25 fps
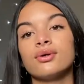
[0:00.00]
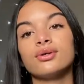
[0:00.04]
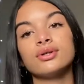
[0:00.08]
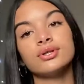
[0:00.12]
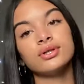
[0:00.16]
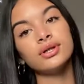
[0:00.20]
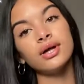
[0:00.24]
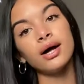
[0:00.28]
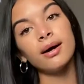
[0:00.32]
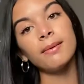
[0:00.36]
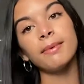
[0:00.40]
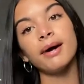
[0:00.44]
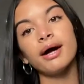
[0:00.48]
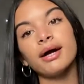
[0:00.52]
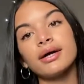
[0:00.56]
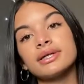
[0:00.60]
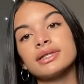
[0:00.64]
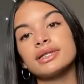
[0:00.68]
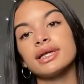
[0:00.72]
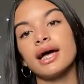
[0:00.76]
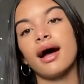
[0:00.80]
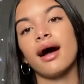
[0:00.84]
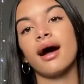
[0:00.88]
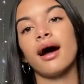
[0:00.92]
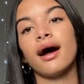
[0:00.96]

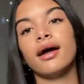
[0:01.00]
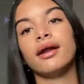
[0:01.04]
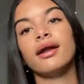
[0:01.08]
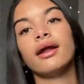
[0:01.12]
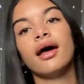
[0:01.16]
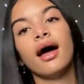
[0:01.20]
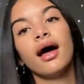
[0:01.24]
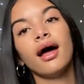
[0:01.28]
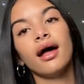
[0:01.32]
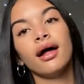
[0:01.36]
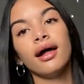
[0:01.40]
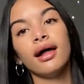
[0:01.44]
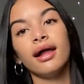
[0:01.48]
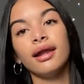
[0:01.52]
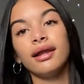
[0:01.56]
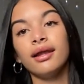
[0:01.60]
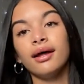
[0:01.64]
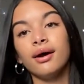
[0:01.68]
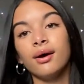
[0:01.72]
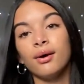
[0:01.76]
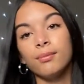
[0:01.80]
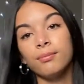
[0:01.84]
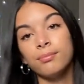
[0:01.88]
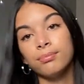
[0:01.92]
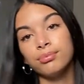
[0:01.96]
Starbucks and a
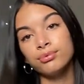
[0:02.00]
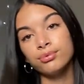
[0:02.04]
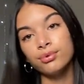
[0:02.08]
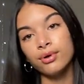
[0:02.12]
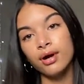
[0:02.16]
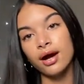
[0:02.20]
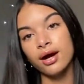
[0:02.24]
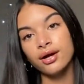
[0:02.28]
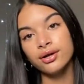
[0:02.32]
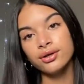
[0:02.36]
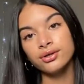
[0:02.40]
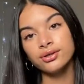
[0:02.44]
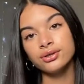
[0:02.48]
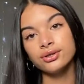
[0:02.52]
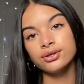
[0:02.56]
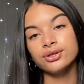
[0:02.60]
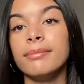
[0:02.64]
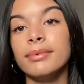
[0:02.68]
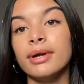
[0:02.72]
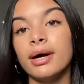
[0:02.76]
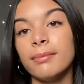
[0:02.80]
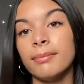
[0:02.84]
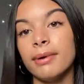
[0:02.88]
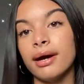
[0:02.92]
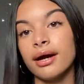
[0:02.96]
little
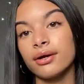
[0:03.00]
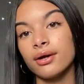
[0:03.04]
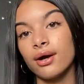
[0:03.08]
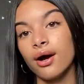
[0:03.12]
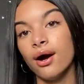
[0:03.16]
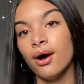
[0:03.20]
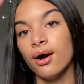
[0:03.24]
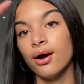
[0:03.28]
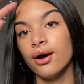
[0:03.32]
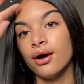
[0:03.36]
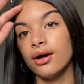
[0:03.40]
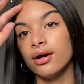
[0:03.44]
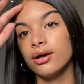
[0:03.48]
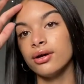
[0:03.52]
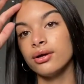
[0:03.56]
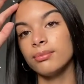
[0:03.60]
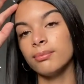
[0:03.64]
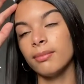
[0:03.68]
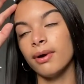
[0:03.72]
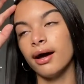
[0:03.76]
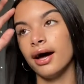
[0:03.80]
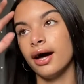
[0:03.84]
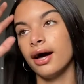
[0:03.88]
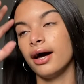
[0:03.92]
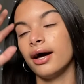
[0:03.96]
brunch. Now back
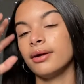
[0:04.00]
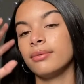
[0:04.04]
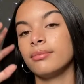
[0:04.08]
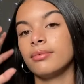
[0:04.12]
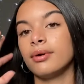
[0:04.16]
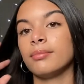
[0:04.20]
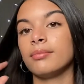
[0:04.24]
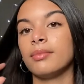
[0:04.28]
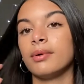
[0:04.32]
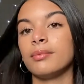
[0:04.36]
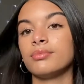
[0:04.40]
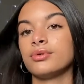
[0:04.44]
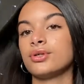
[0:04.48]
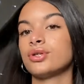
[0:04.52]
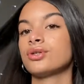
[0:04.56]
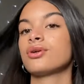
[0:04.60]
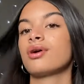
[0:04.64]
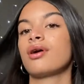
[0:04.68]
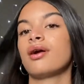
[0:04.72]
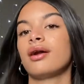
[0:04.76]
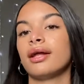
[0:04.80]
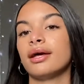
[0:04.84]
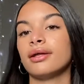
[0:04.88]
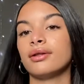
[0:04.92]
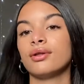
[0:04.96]
home, and my mom's just
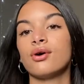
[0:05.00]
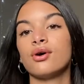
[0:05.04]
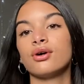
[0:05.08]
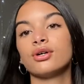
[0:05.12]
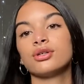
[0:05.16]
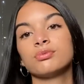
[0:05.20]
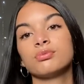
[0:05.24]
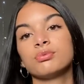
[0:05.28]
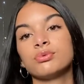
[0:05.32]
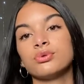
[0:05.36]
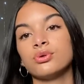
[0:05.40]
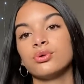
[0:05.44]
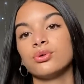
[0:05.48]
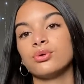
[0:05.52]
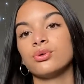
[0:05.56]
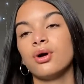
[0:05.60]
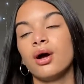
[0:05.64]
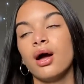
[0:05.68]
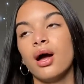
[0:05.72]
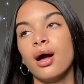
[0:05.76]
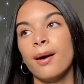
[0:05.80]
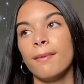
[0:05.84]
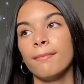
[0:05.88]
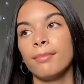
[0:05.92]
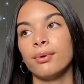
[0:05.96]
currently at the hospital,
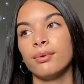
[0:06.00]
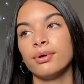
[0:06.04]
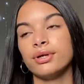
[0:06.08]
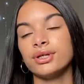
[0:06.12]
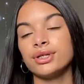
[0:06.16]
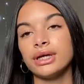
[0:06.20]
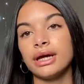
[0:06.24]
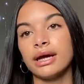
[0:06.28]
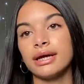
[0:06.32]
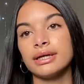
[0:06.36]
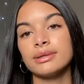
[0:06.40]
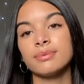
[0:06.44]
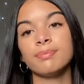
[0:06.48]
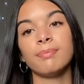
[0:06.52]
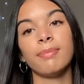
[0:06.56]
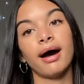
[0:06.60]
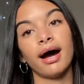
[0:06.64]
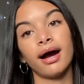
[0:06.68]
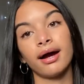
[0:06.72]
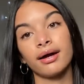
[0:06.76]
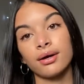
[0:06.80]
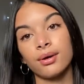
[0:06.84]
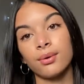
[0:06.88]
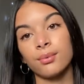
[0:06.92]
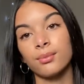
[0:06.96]
but when she gets
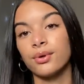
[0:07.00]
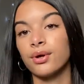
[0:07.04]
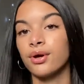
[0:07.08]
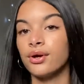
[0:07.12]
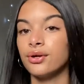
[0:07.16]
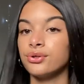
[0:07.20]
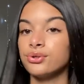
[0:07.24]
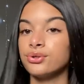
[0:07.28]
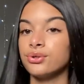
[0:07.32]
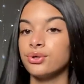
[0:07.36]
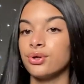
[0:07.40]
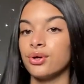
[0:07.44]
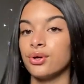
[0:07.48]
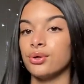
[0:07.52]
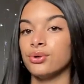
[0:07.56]
back, we're going to go